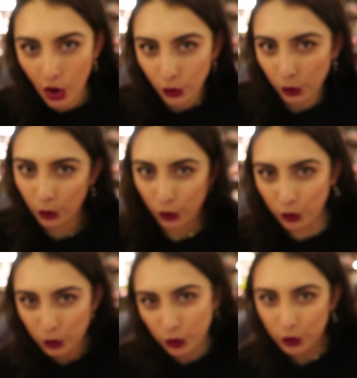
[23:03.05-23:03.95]

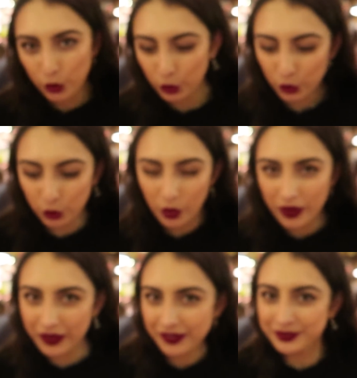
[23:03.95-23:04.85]
ham with a
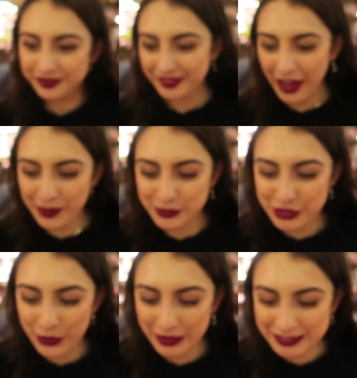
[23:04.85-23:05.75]
layer of
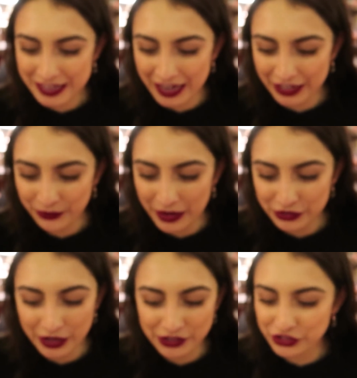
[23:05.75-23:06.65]
tartufo
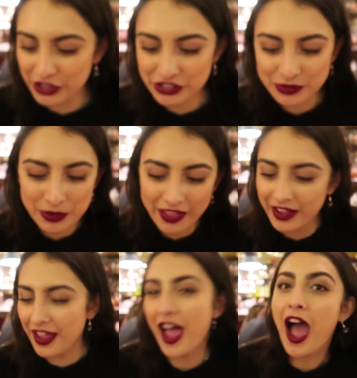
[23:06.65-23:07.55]
truffle
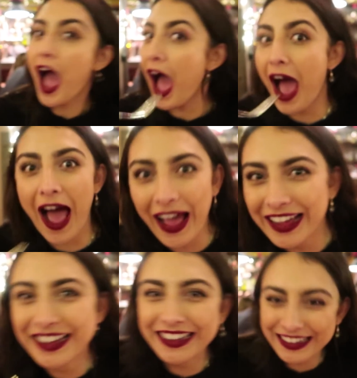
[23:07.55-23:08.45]
paste. And some